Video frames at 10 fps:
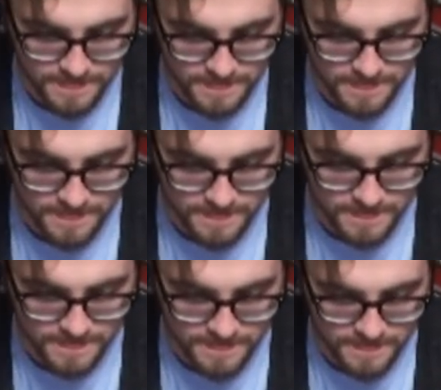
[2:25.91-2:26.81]

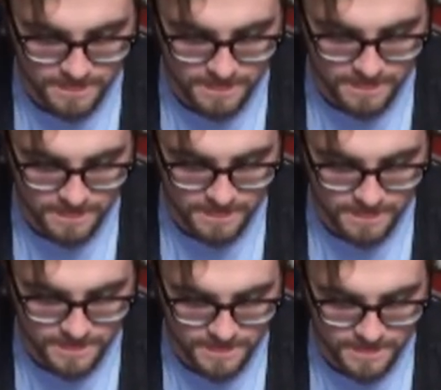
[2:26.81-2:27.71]

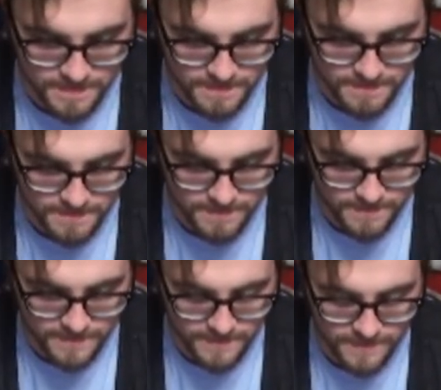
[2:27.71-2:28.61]

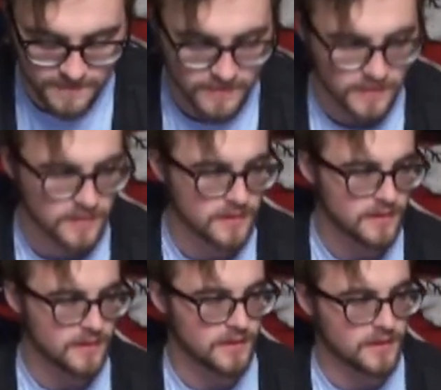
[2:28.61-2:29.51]

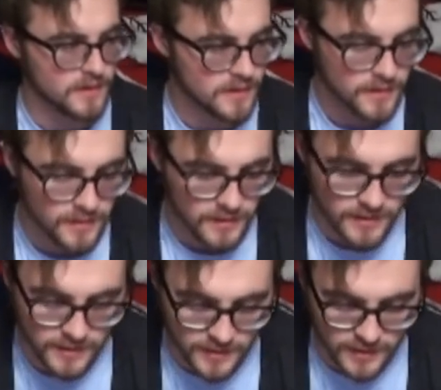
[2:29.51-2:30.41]

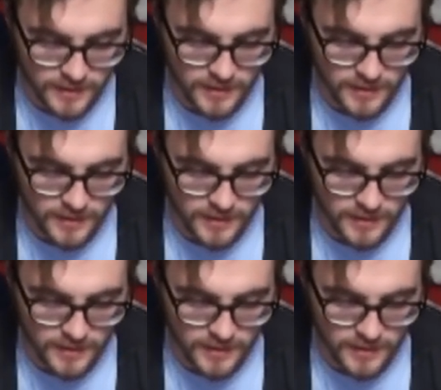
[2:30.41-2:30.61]
[no speech]